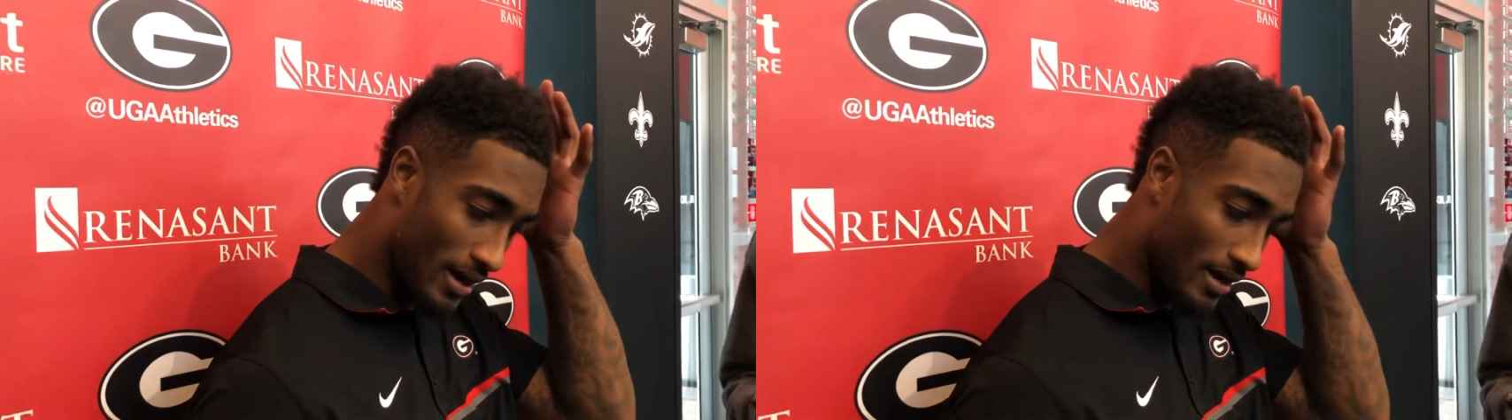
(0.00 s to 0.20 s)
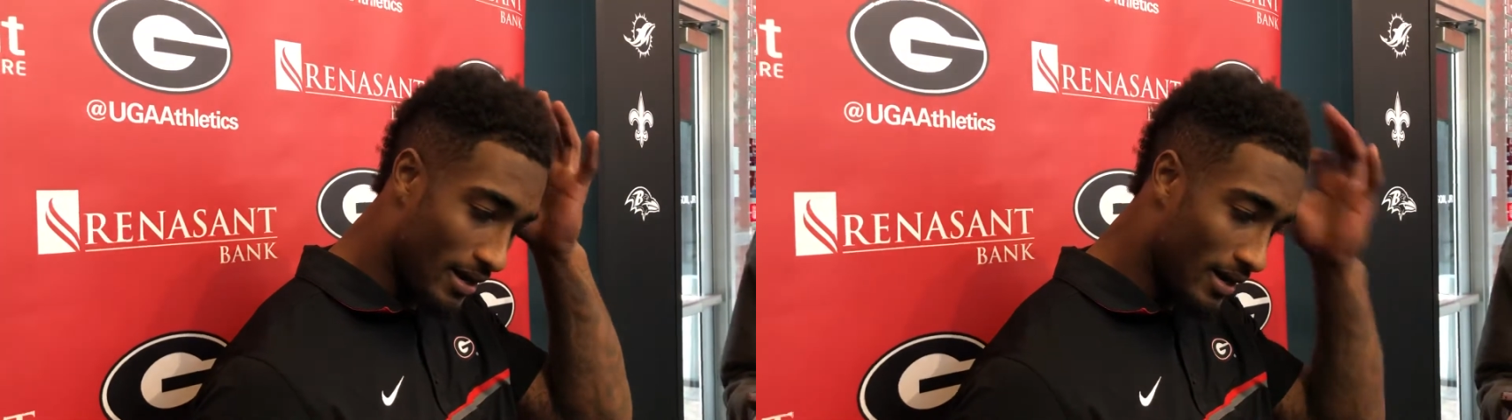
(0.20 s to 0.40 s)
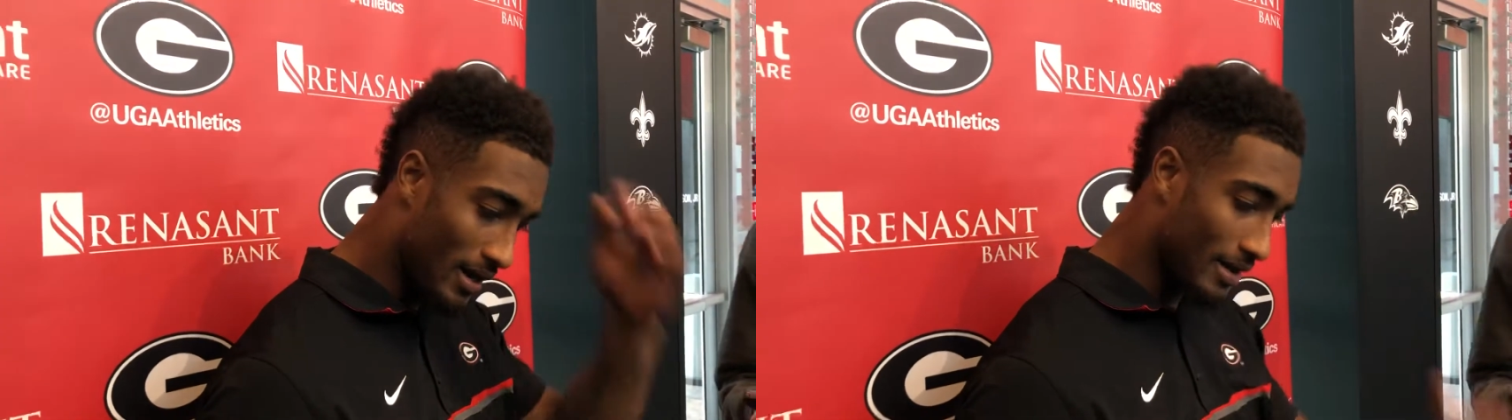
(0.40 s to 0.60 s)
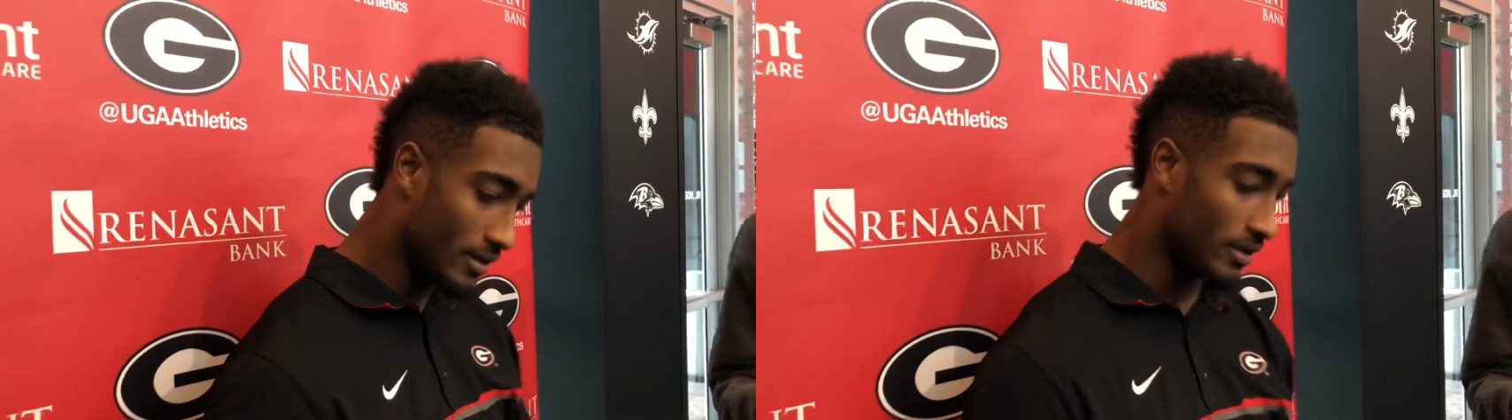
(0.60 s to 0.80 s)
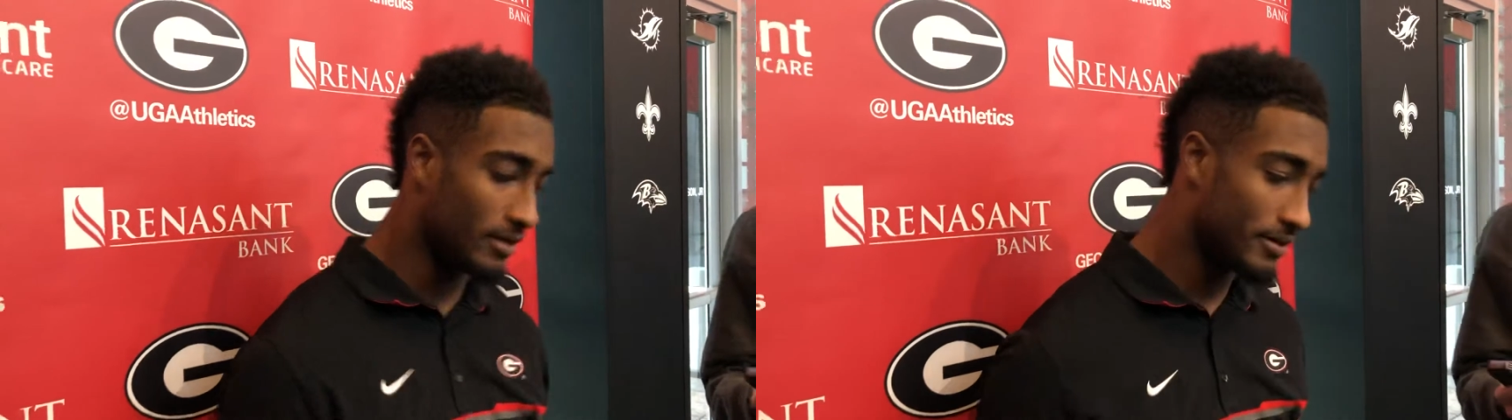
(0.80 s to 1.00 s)
I like
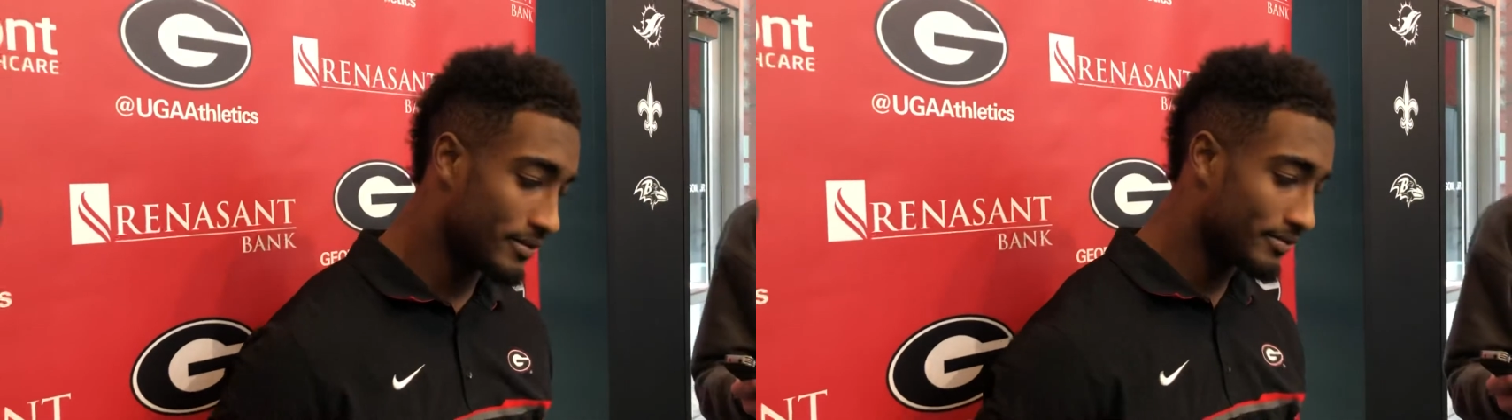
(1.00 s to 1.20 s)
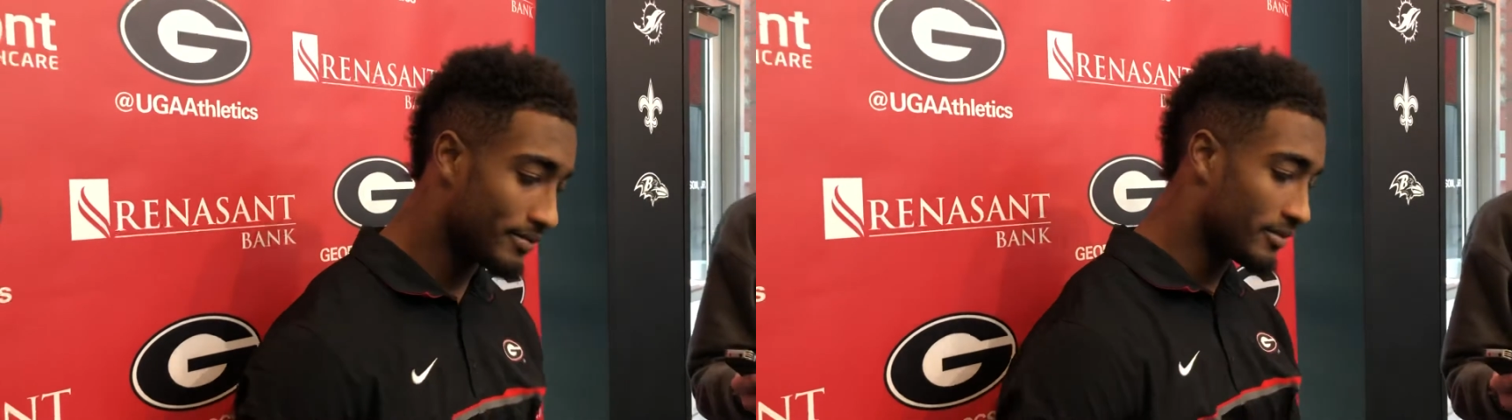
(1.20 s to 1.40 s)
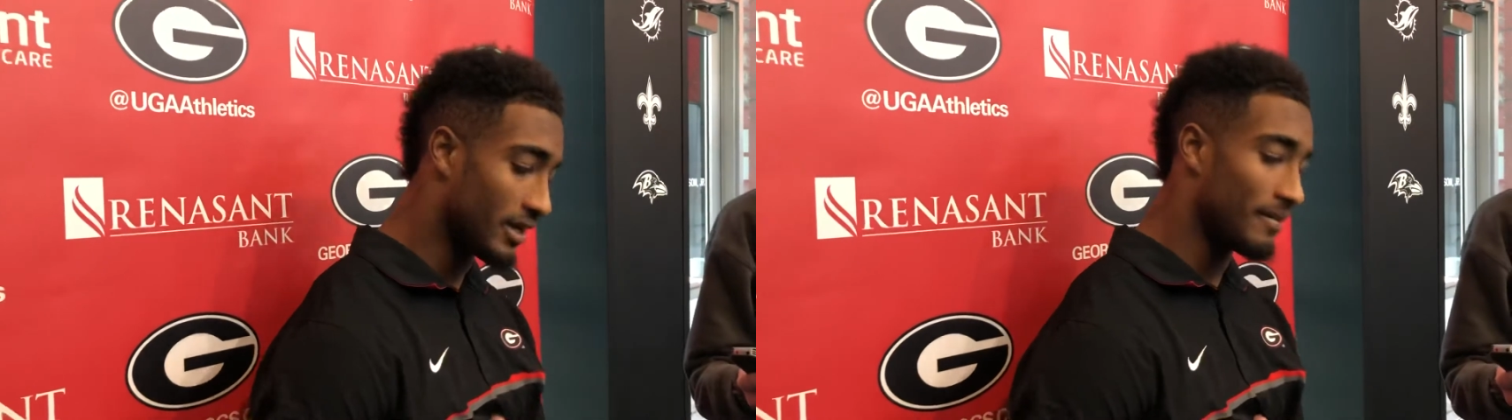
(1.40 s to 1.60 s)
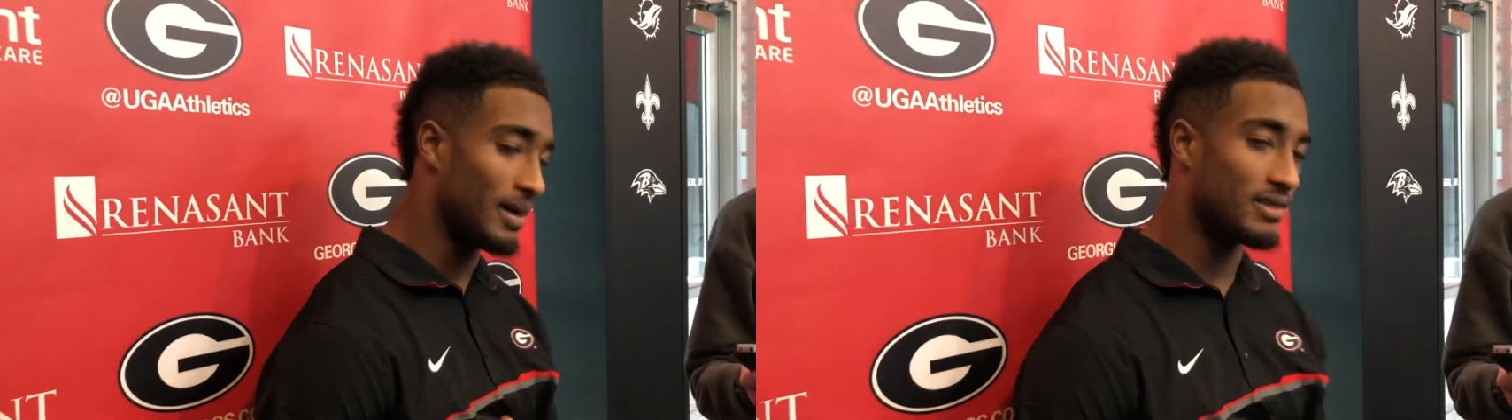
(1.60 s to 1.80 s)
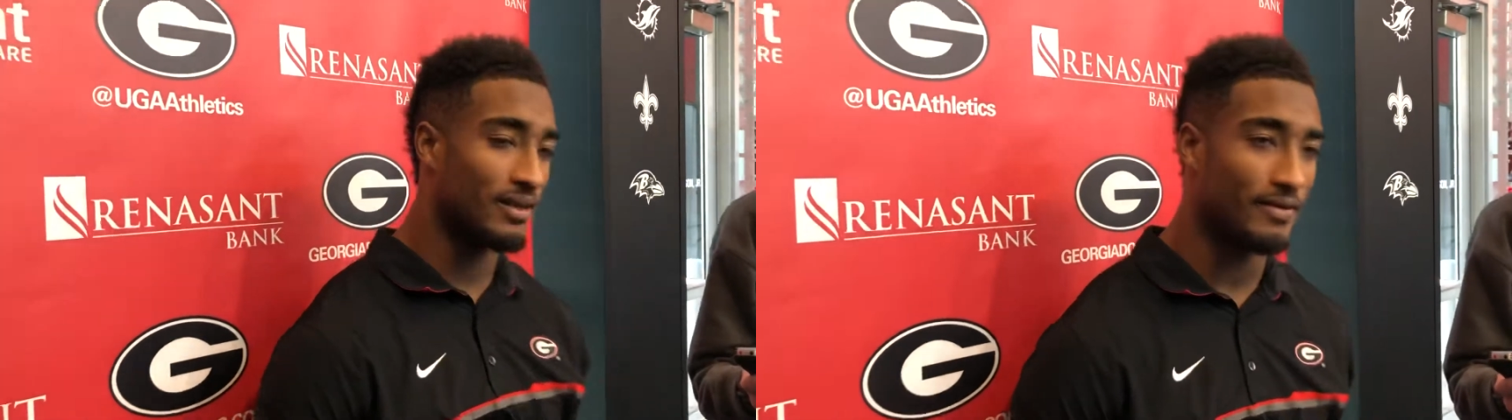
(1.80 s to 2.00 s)
to think of
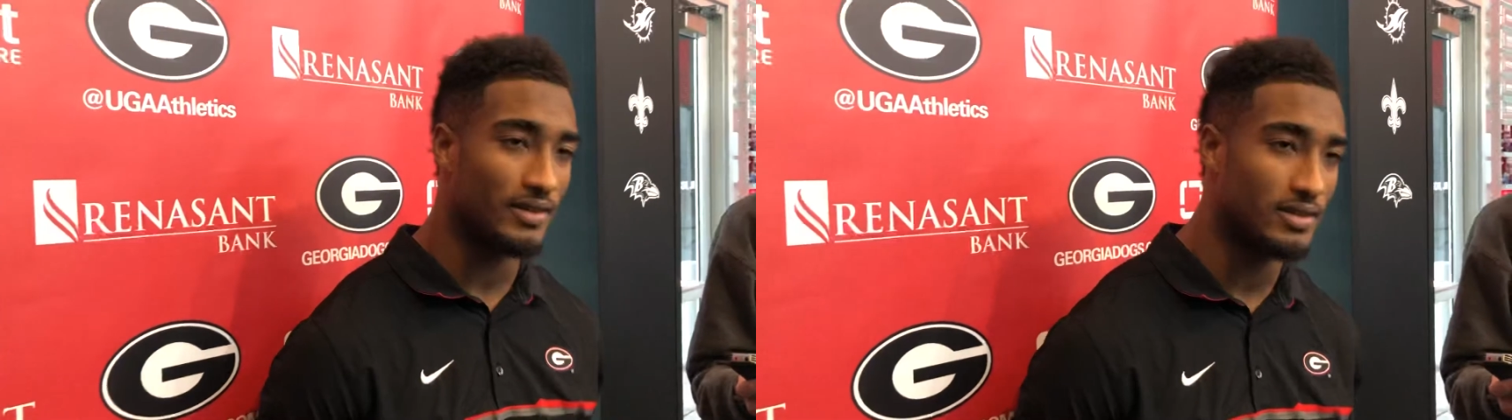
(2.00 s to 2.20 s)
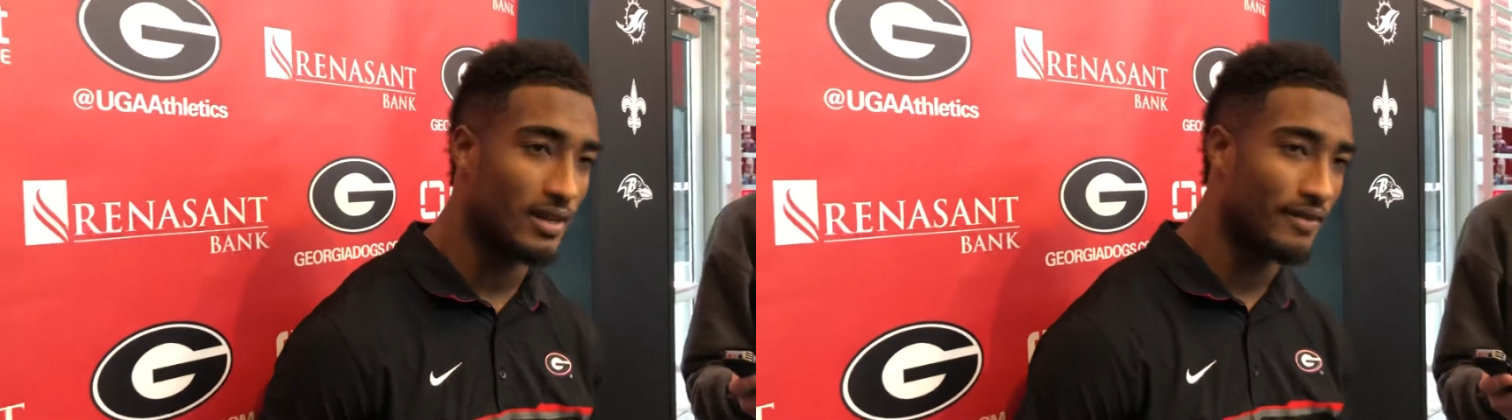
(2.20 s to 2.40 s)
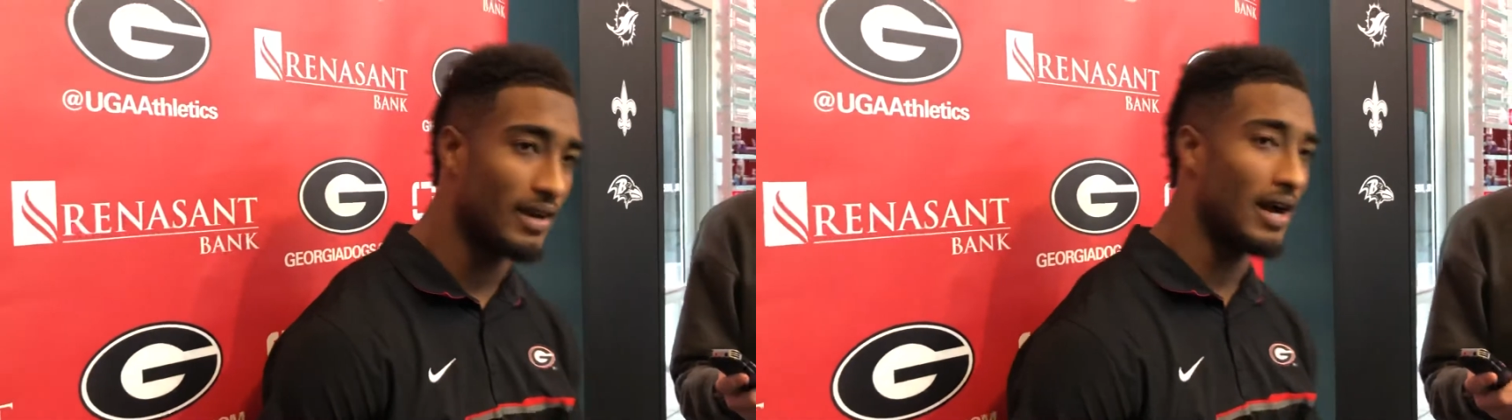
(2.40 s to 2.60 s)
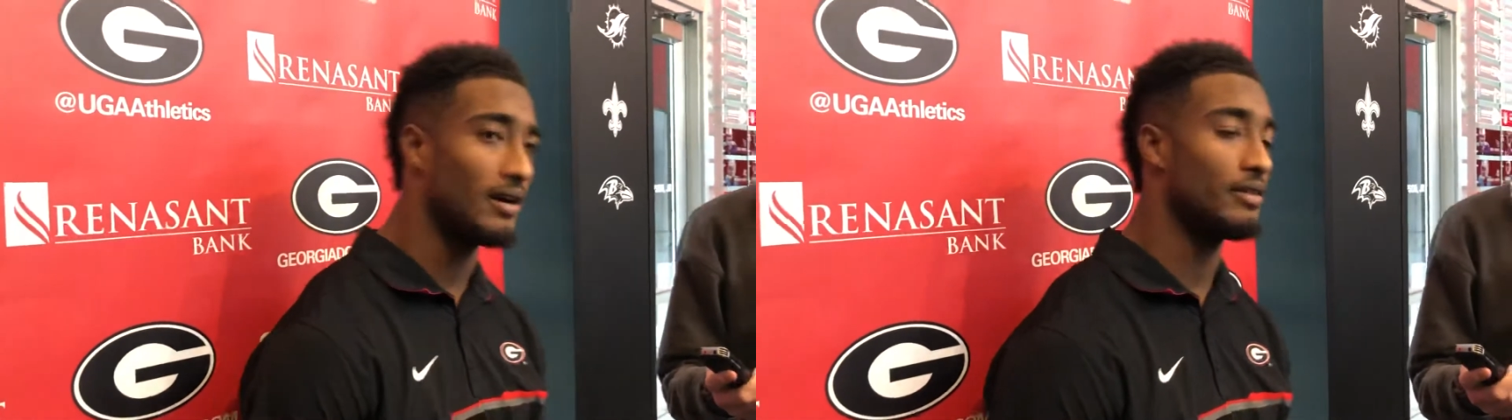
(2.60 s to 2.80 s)
myself as a tough guy.